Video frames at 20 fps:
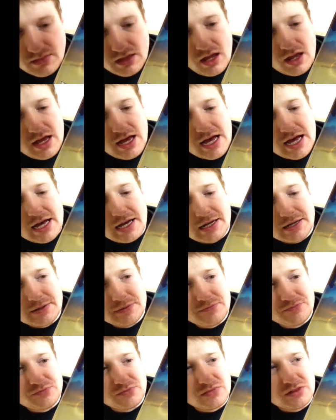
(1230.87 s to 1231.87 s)

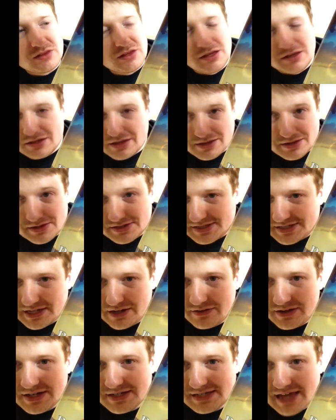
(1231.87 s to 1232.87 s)
The
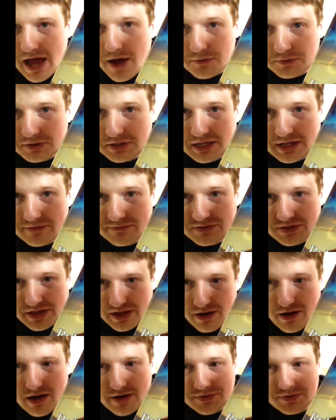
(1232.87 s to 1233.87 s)
series outlived
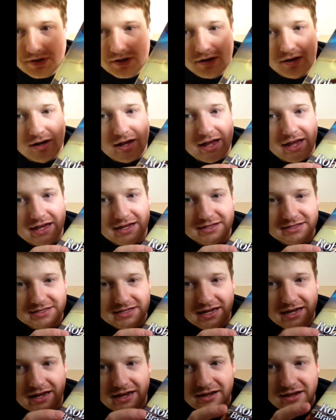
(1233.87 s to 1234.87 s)
the author, and
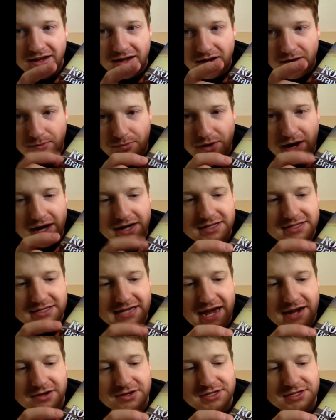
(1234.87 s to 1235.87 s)
Brandon
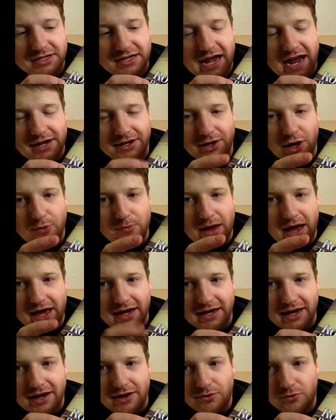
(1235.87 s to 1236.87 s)
Sanderson had to go
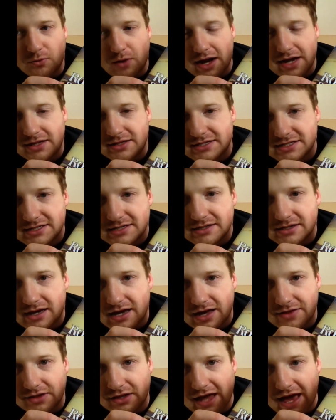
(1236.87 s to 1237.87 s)
back and write
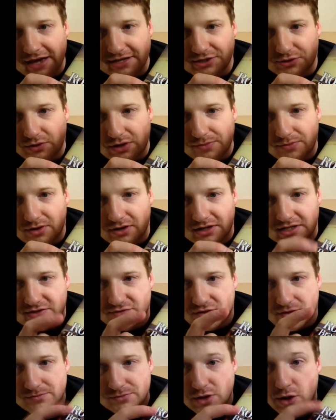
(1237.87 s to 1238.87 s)
the last 3 books
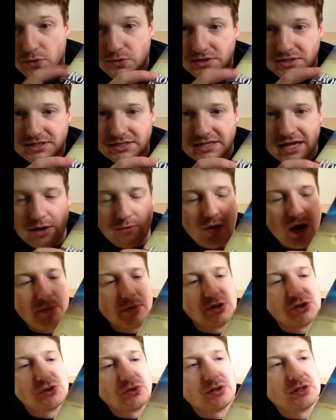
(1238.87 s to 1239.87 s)
from notes that
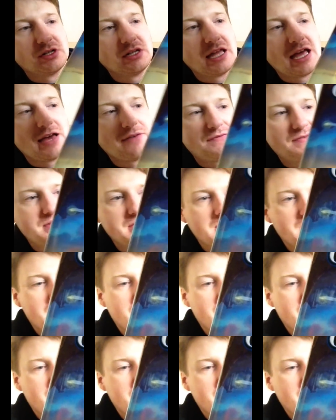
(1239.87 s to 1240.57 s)
Robert Jordan left